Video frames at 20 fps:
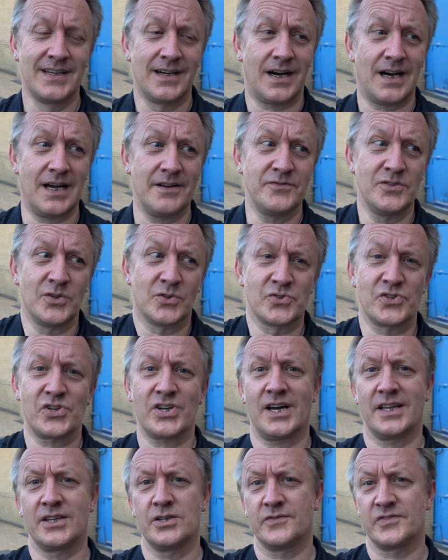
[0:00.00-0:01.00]
I've known
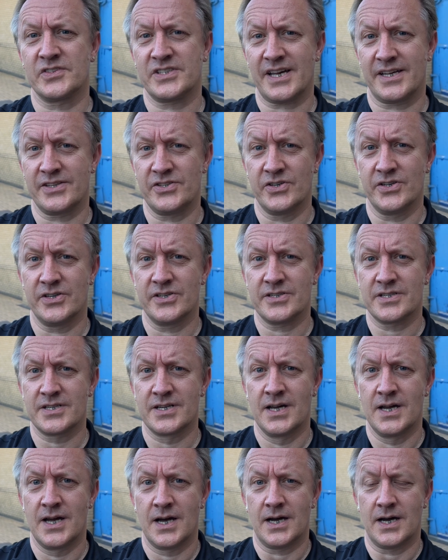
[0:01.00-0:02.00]
Charlie over 10 years.
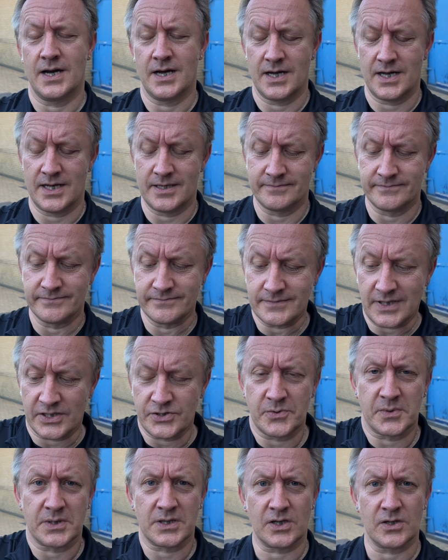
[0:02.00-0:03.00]
Mm-hmm. I
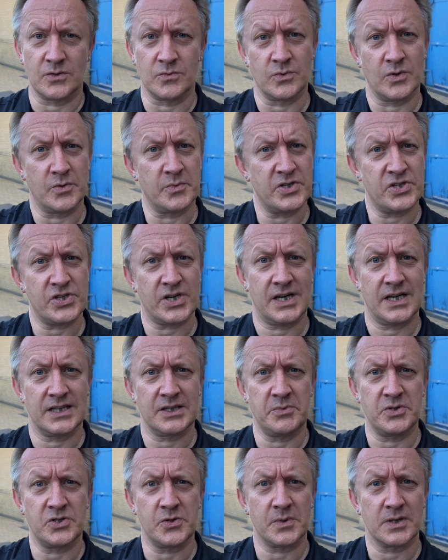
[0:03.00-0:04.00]
do a lot of work with Charlie.
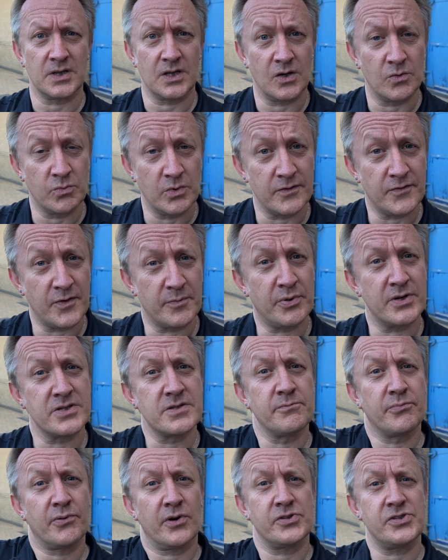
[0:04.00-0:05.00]
We do a lot of work for
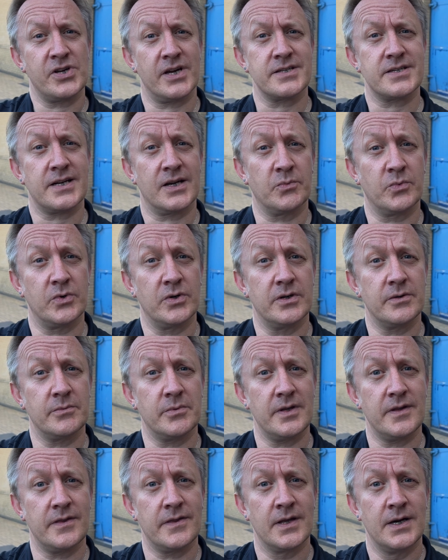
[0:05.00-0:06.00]
prison projects I work
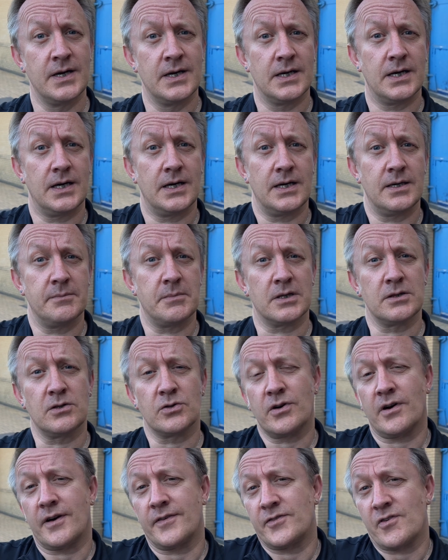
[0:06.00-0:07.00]
with. Mm-hmm. I
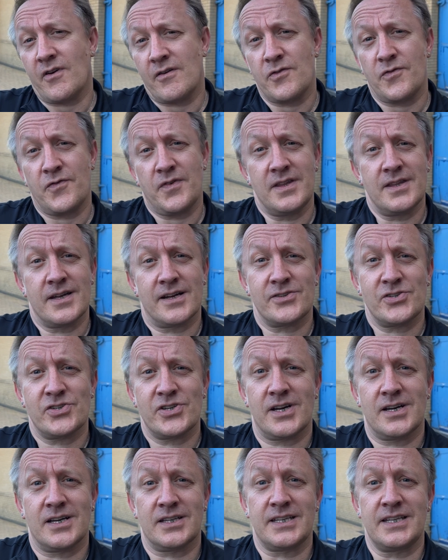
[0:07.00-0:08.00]
look after everything that
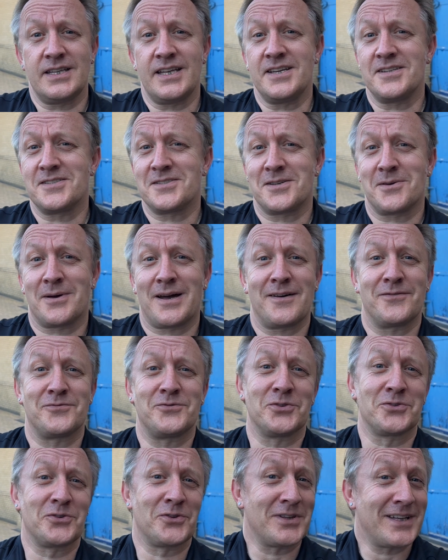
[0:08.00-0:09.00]
Charlie needs to have
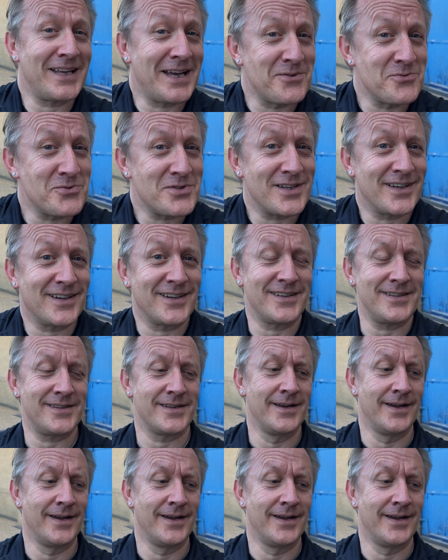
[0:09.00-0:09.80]
done on the outside.